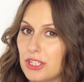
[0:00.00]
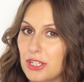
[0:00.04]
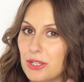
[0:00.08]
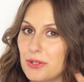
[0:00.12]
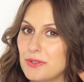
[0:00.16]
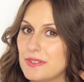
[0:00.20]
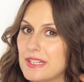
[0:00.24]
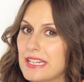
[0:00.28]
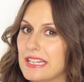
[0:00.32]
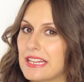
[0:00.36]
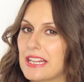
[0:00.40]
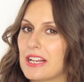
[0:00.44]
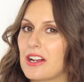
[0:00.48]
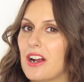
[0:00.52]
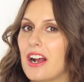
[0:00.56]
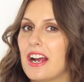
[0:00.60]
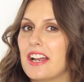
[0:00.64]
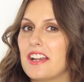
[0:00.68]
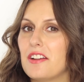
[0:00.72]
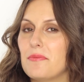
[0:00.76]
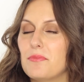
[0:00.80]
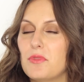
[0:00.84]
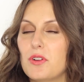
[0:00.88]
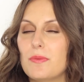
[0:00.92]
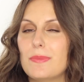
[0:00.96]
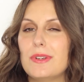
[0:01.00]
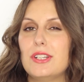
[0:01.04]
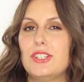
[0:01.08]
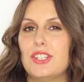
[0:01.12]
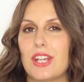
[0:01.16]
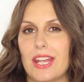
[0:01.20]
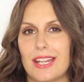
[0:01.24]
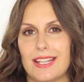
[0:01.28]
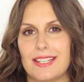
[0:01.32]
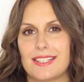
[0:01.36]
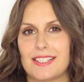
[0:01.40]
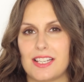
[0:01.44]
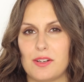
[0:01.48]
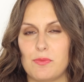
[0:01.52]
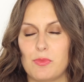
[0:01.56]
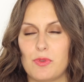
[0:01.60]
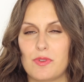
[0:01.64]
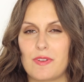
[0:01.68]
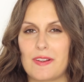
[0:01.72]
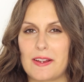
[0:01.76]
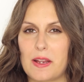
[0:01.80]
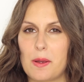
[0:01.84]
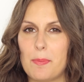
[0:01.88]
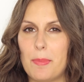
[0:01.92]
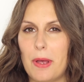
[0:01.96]
using the kind of more magenta,
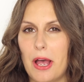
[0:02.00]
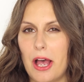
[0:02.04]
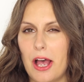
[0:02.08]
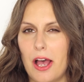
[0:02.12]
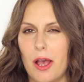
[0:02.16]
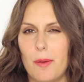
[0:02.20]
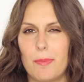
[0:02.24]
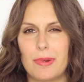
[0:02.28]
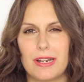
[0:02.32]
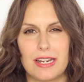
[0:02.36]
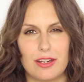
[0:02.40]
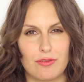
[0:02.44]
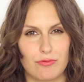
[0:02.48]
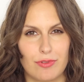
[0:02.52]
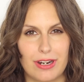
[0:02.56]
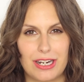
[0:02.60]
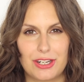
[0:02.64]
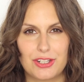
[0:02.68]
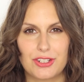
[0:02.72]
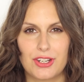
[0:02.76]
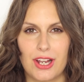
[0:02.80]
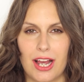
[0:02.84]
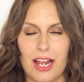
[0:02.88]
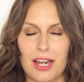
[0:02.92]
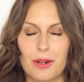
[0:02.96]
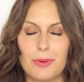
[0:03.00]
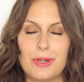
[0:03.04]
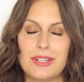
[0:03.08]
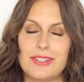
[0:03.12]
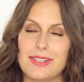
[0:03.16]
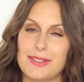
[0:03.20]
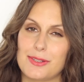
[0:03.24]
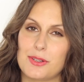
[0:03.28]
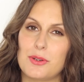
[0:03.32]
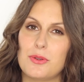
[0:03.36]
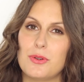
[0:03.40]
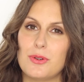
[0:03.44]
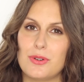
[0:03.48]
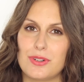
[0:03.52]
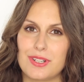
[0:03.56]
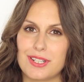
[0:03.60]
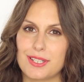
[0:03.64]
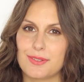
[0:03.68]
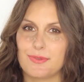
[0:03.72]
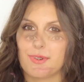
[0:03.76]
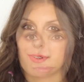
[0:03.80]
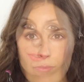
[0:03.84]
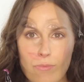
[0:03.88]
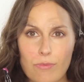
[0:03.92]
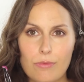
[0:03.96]
more like a purpley rich colour, which is
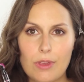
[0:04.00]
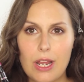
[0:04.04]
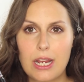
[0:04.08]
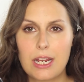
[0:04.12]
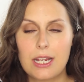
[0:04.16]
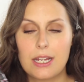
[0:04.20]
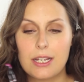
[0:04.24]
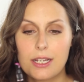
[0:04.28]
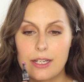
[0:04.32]
gorgeous for fall.